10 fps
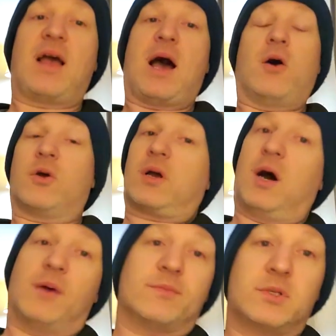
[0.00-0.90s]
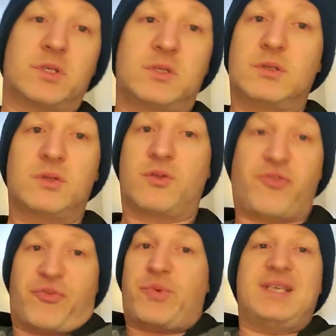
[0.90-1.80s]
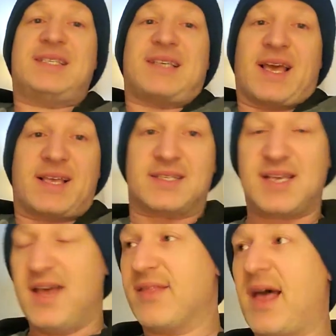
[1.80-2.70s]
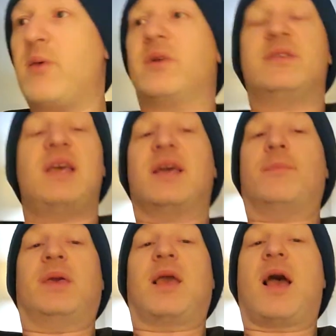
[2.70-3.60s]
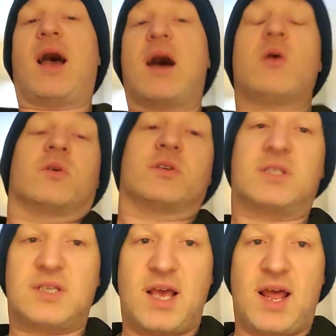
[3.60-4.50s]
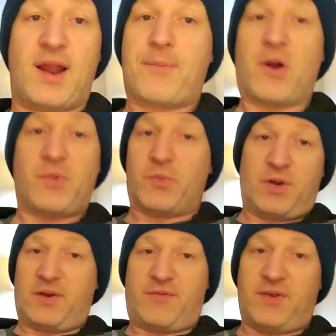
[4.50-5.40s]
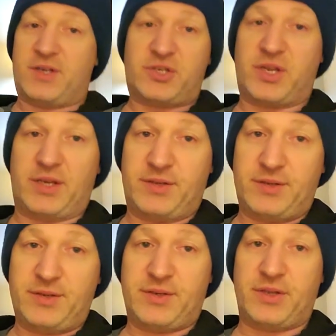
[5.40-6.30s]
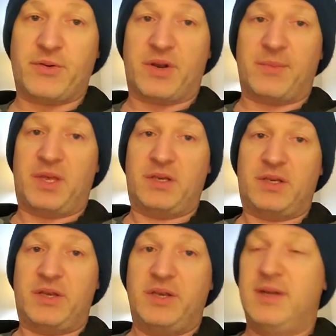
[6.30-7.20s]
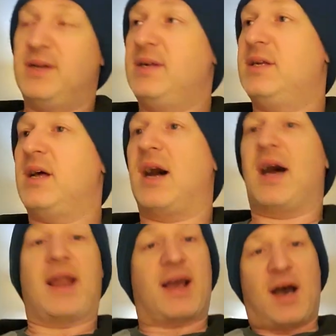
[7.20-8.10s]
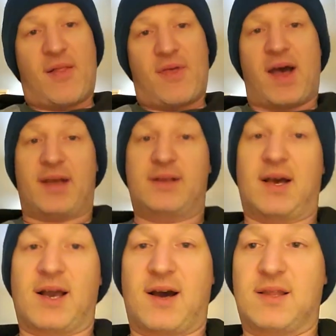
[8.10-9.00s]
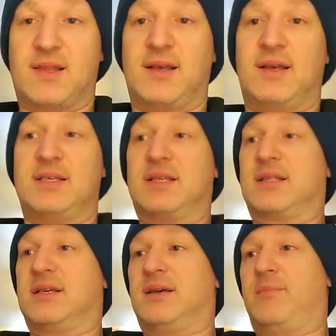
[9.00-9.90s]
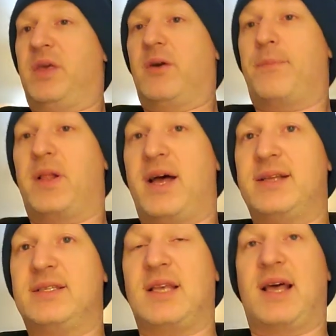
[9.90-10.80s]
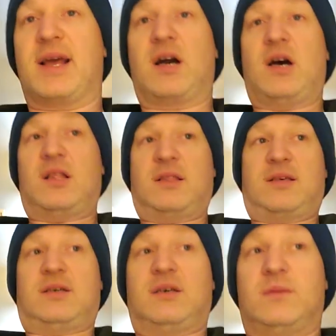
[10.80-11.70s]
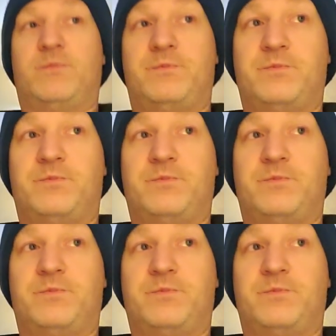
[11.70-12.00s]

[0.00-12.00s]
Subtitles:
out it comes. 3 seconds. That would have taken me hours, and I probably wouldn't have finished it. Do you know what I mean? And I got that. I got the meal plans, and I got the